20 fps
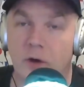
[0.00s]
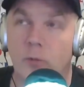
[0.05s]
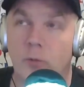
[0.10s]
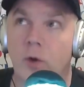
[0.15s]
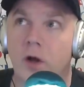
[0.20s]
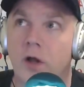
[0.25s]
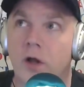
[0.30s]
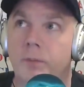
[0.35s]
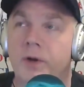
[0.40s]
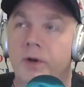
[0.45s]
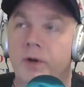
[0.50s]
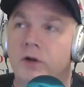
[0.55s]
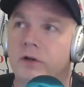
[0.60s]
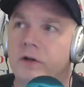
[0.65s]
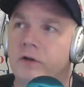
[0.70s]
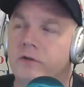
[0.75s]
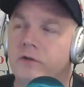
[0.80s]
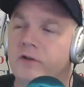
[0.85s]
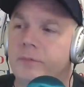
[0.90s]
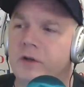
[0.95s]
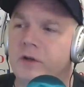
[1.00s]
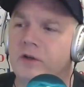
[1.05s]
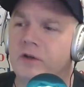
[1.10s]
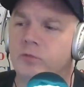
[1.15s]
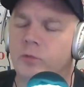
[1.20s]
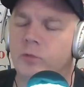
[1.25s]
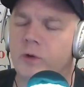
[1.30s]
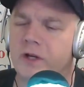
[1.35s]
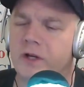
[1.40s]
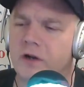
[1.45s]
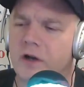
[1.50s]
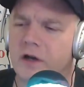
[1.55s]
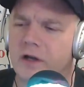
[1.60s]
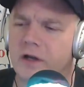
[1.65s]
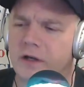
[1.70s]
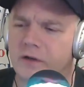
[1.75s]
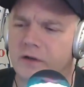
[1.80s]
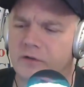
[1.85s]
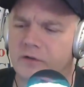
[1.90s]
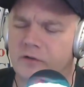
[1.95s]
Well, apparently something's written
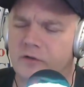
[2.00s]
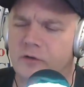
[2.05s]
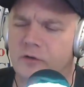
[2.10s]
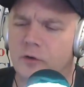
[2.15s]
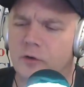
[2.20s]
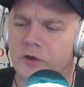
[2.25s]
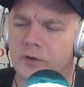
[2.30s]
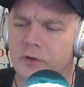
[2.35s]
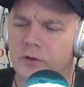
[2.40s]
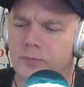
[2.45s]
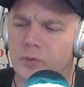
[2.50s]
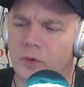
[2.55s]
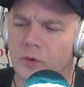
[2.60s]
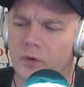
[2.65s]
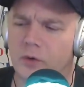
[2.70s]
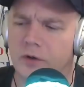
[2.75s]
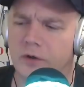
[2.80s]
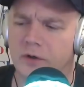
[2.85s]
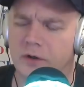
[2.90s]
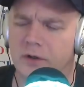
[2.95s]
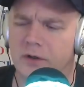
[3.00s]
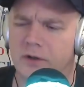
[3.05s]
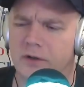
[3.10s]
on a circuit board